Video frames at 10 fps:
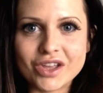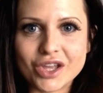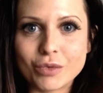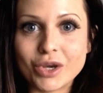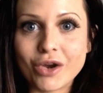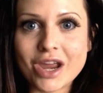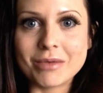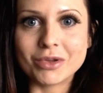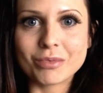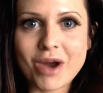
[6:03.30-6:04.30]
feeling when you're
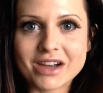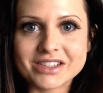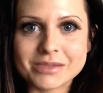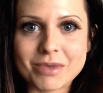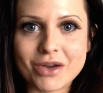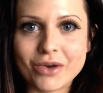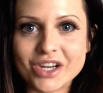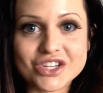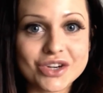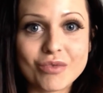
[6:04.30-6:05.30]
able to practice
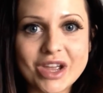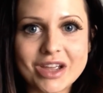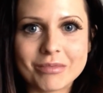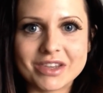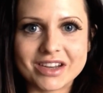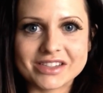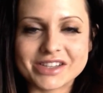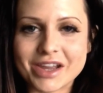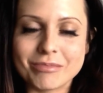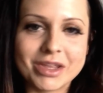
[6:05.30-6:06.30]
moderation and wake up the next
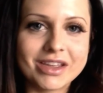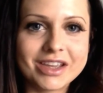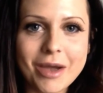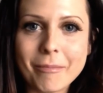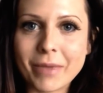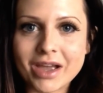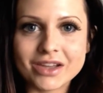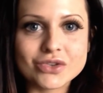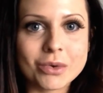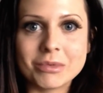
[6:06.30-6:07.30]
day and be like, yep, I
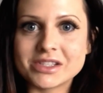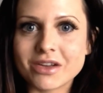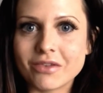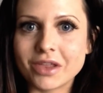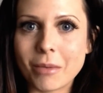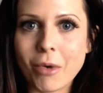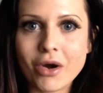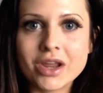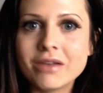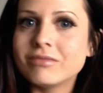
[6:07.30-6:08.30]
enjoyed myself at that
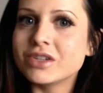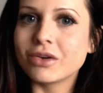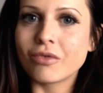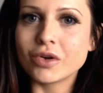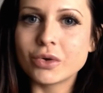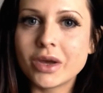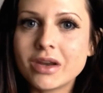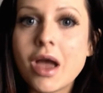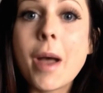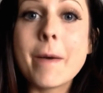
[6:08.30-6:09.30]
party, didn't overdo it.
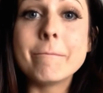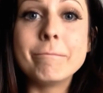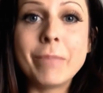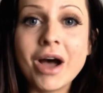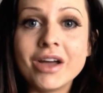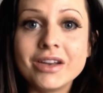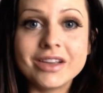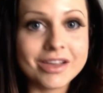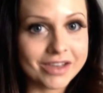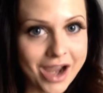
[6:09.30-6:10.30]
But
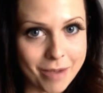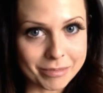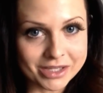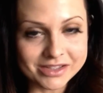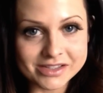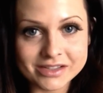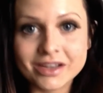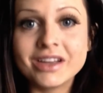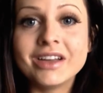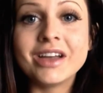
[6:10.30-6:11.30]
if it happens,
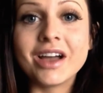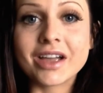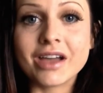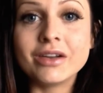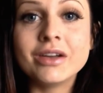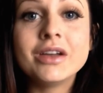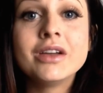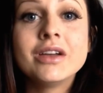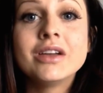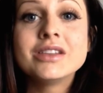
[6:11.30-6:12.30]
again,
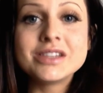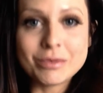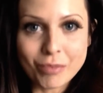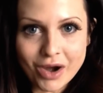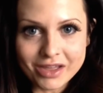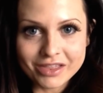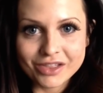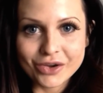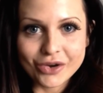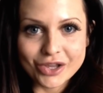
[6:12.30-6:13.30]
deep breath,
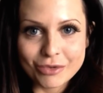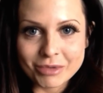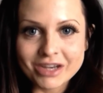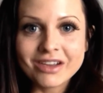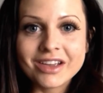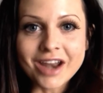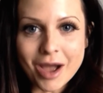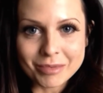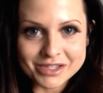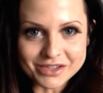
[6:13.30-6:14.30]
you're human, it
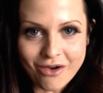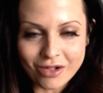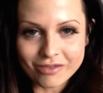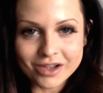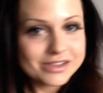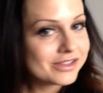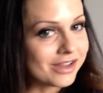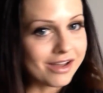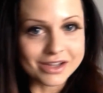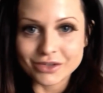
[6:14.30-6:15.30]
happens to all of us.
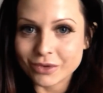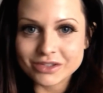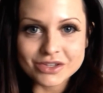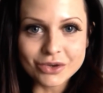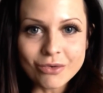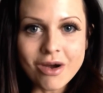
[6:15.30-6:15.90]
I do it too.